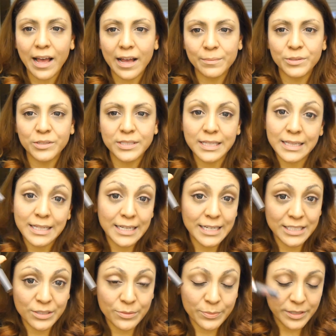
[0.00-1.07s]
I'm using the
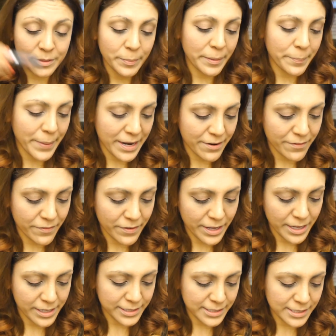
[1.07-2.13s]
It's Real by
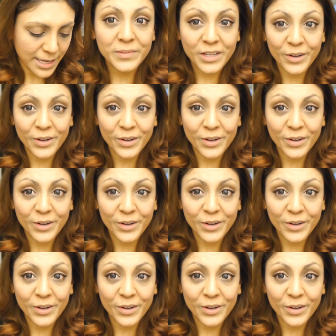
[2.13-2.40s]
Benefit.